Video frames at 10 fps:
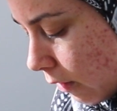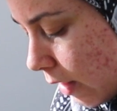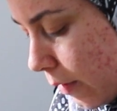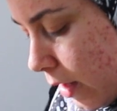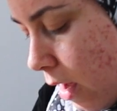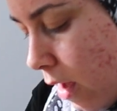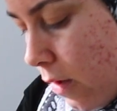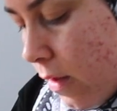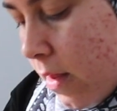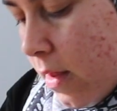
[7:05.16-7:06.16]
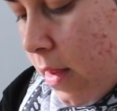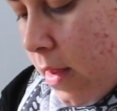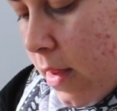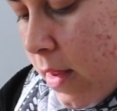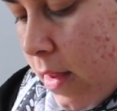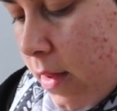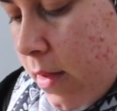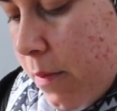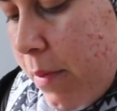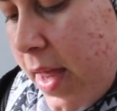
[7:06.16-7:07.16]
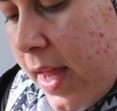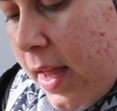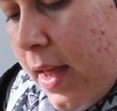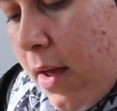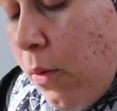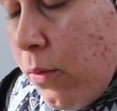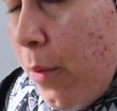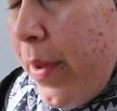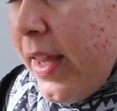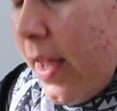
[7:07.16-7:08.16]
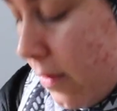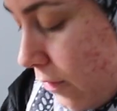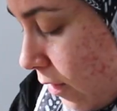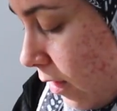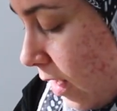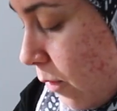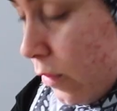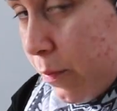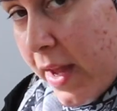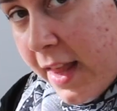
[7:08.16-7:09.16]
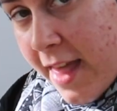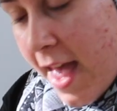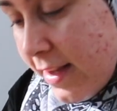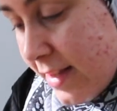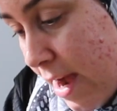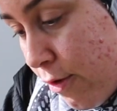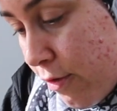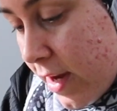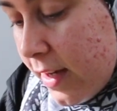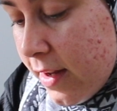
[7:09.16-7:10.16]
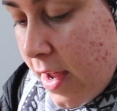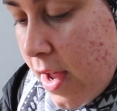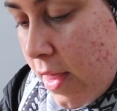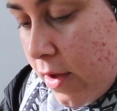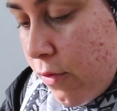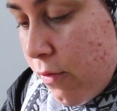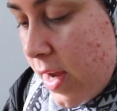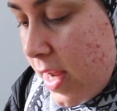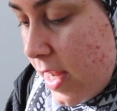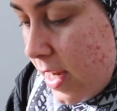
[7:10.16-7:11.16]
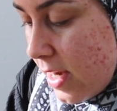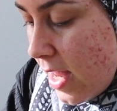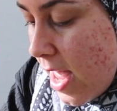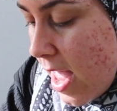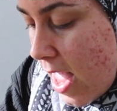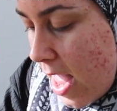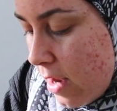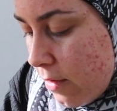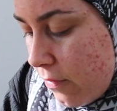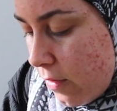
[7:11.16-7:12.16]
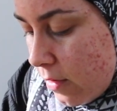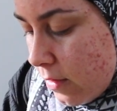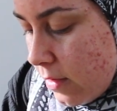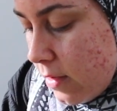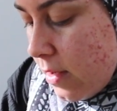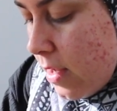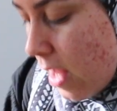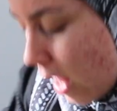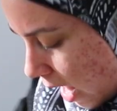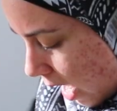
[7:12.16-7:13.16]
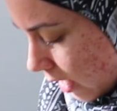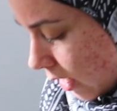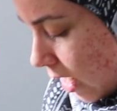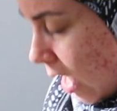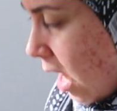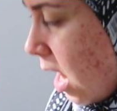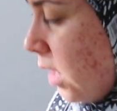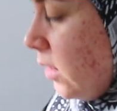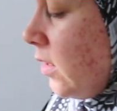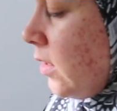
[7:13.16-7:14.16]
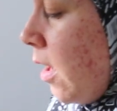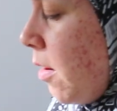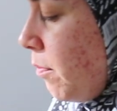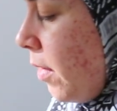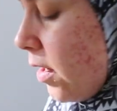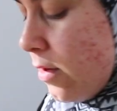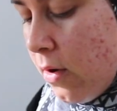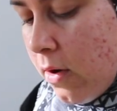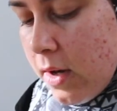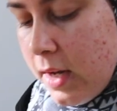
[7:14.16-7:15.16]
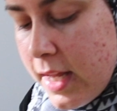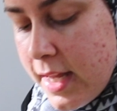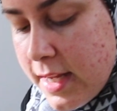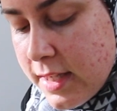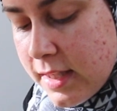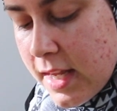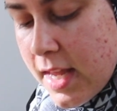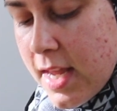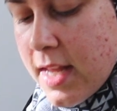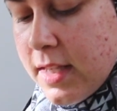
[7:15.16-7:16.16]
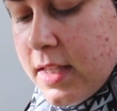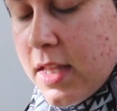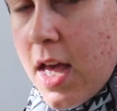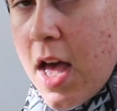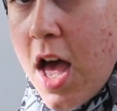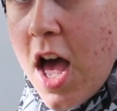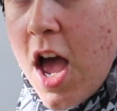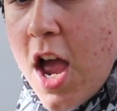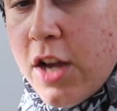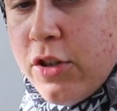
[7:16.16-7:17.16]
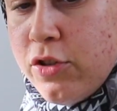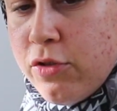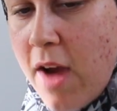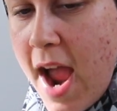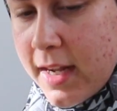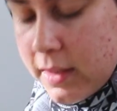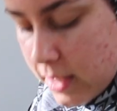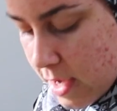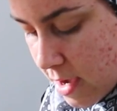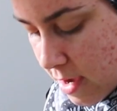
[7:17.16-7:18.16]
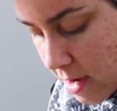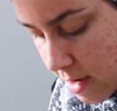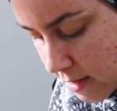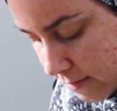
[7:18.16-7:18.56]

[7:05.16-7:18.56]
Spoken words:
There we go. The pink, oh, not a pink elephant. He was pink there, he's now green. Green elephant. And last but not least, it's the tractor.